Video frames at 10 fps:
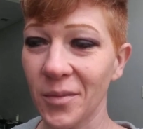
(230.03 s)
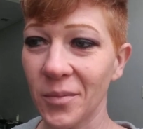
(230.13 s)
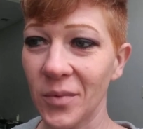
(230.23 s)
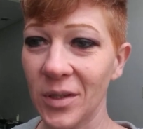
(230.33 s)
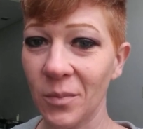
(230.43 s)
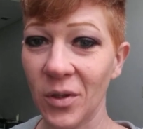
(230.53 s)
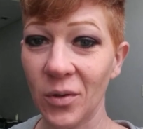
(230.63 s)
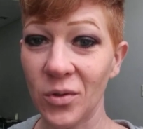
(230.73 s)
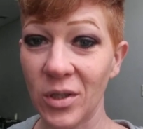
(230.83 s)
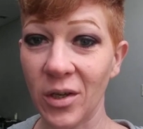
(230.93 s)
some of
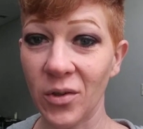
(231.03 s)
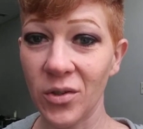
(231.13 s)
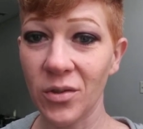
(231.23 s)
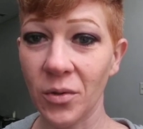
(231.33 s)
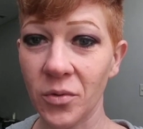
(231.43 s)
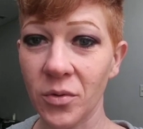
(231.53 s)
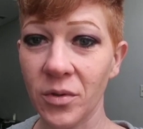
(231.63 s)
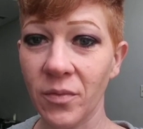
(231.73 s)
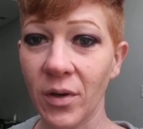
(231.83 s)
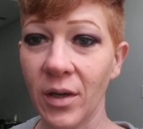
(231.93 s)
those years, it
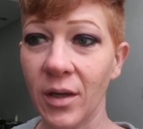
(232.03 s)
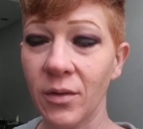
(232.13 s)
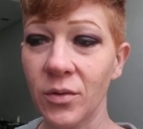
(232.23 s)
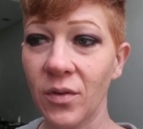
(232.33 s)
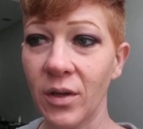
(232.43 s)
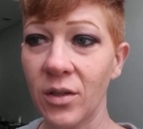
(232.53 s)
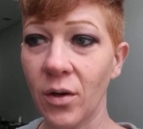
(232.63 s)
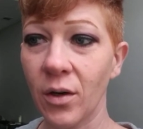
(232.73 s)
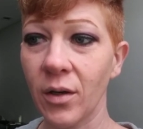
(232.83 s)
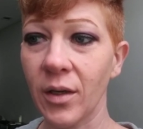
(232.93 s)
was very
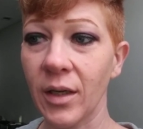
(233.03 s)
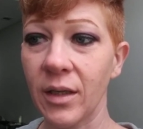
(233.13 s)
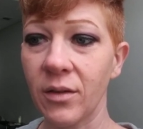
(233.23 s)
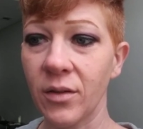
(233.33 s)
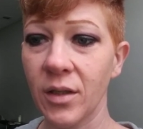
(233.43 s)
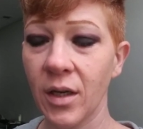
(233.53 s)
dark, and